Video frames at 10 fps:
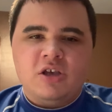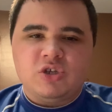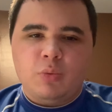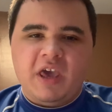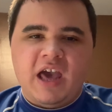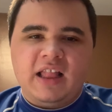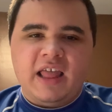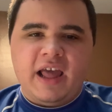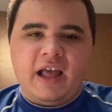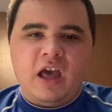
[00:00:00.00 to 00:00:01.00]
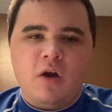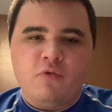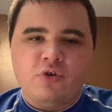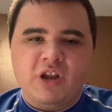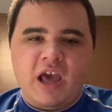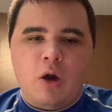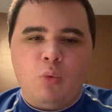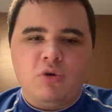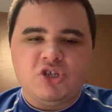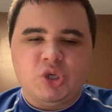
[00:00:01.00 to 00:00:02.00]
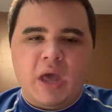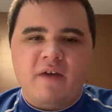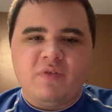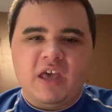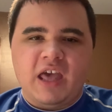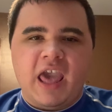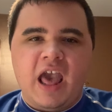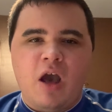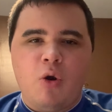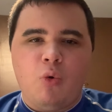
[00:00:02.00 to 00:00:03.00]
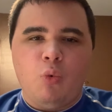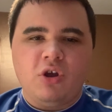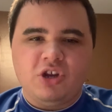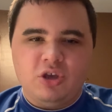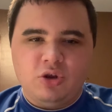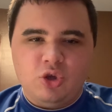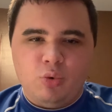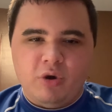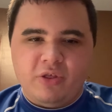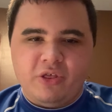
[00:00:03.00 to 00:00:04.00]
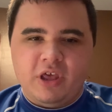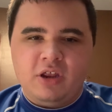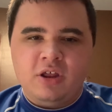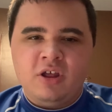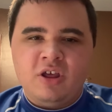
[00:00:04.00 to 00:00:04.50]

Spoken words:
So we got that covered. Now, once you have the account, what do you do with it?